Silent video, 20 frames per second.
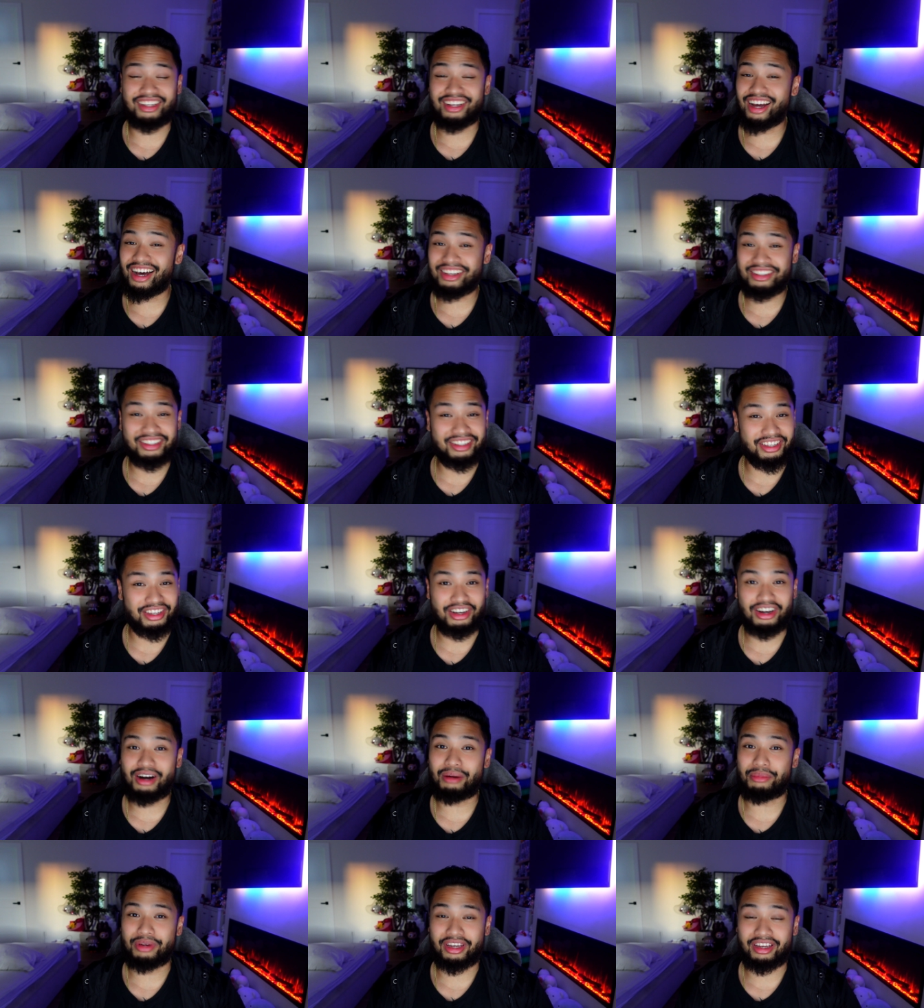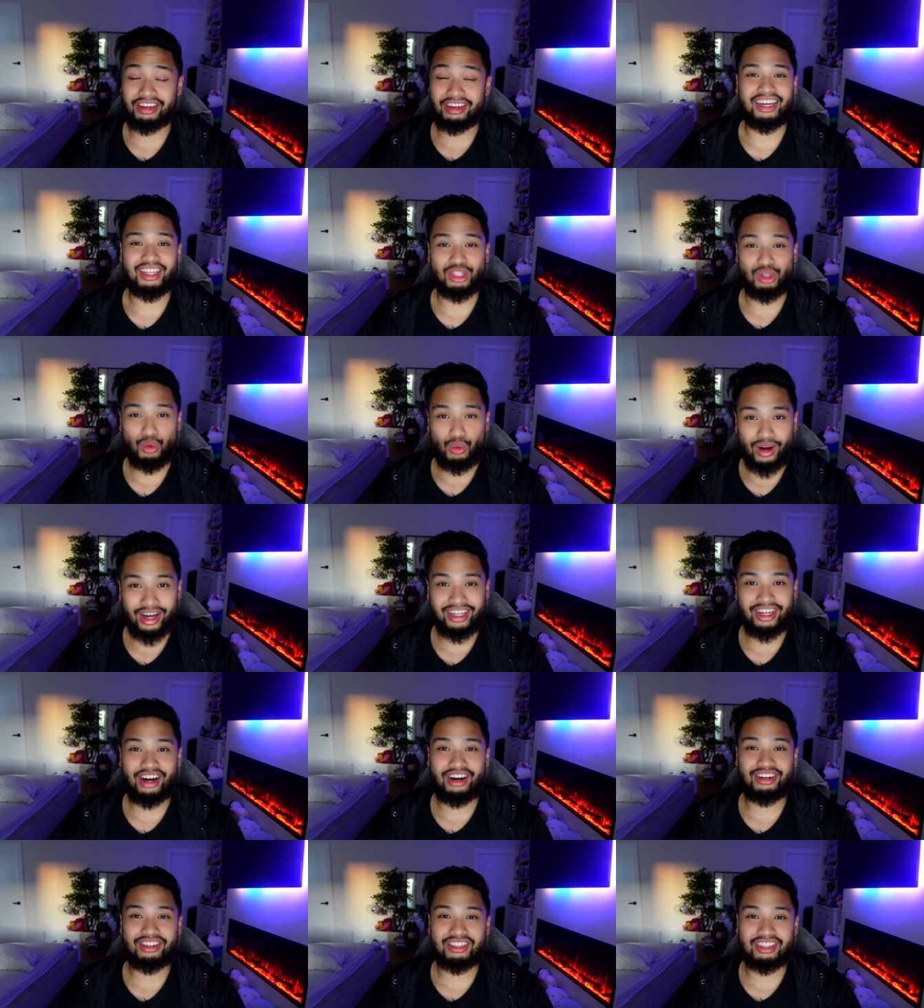not see coming, and quite
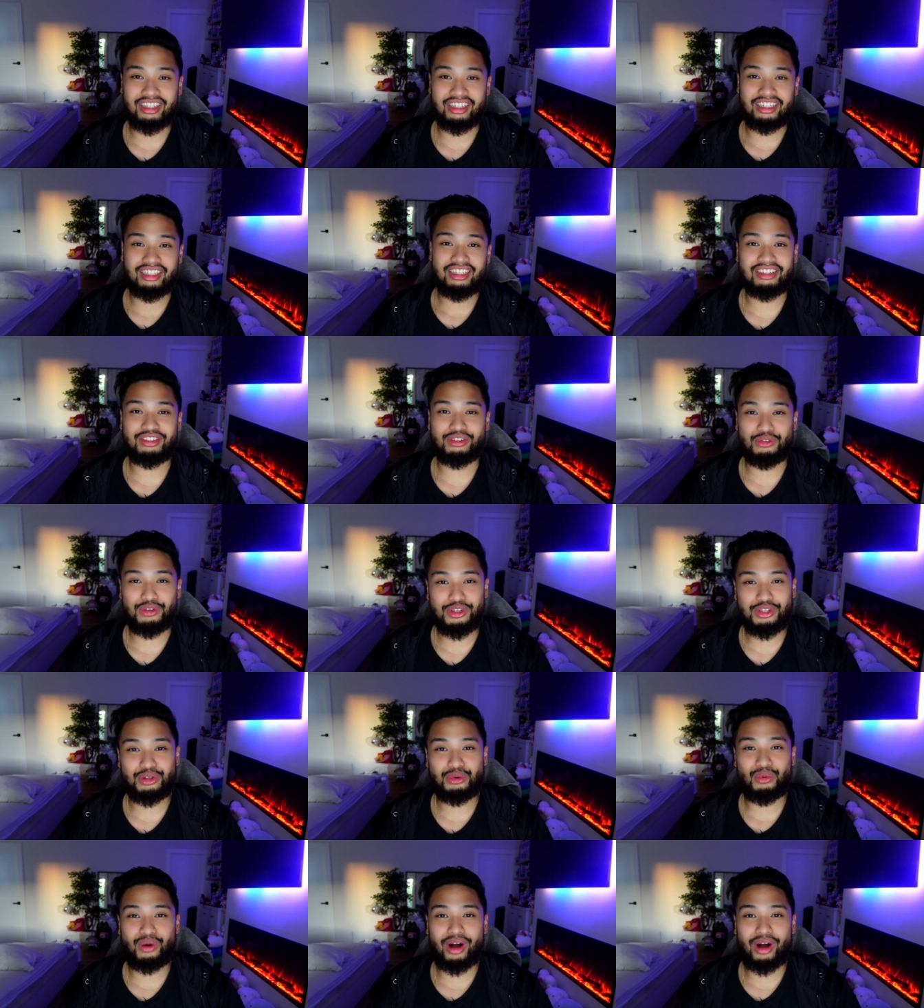honestly, it's the reason